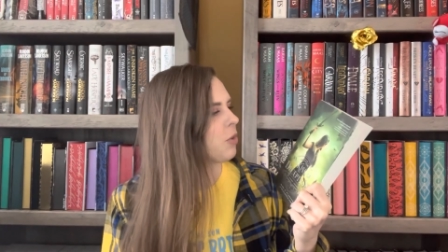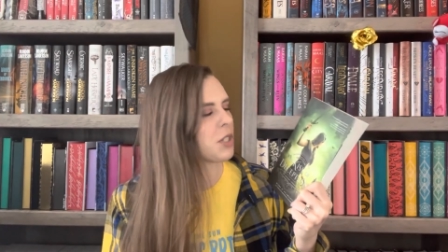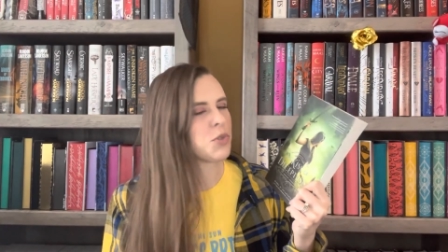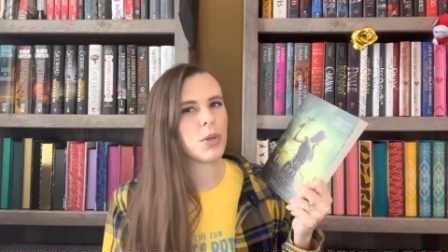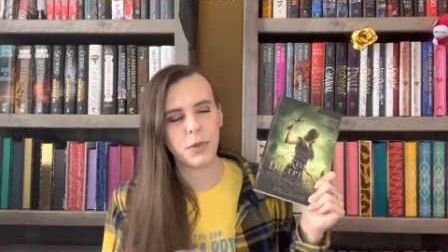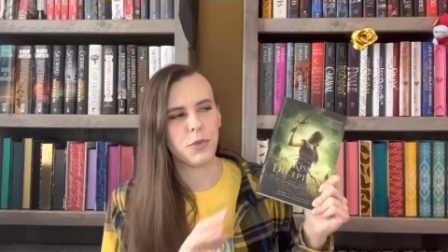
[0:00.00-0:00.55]

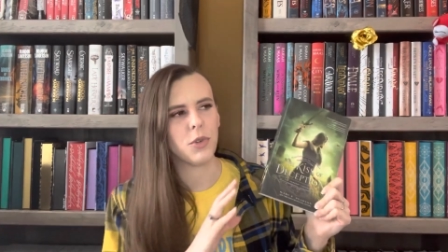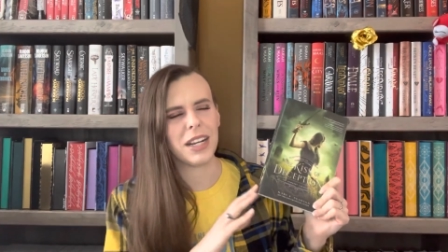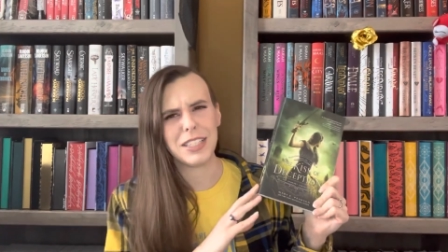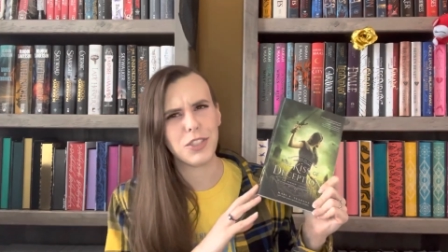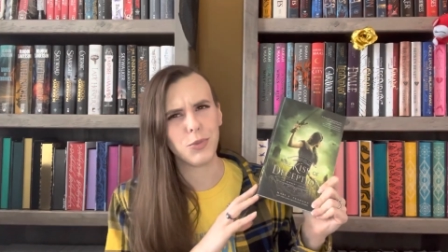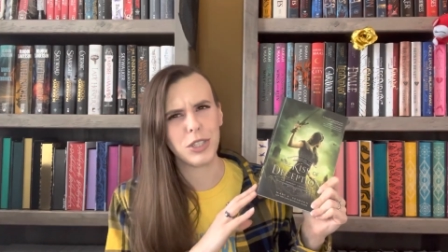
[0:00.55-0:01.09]
this one before I
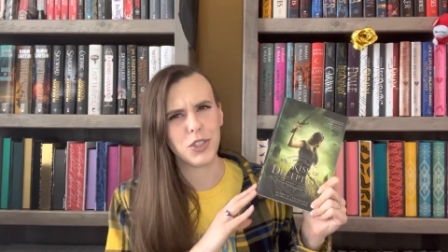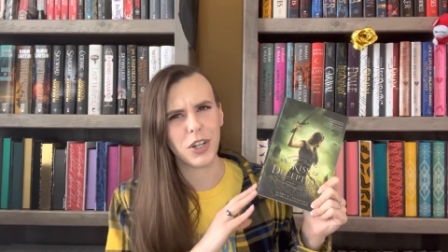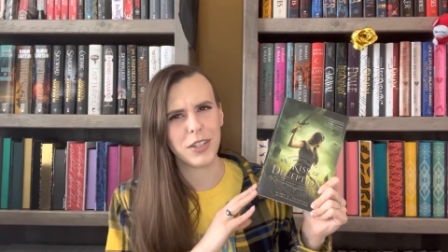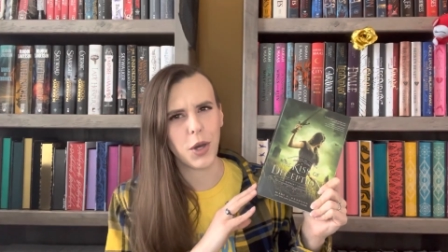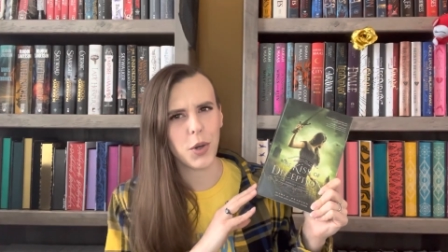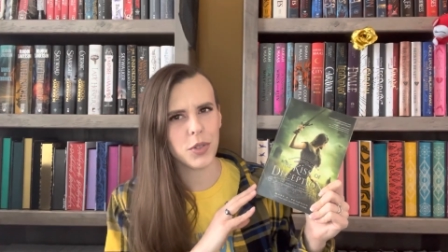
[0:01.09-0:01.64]
would
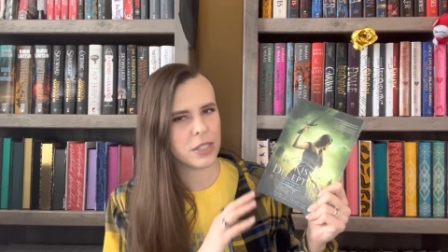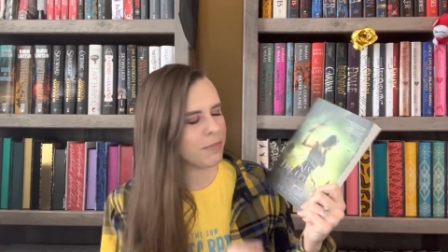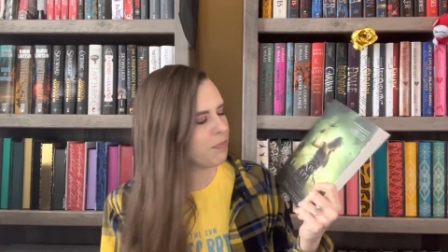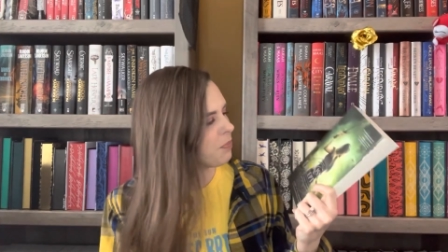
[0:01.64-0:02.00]
start those.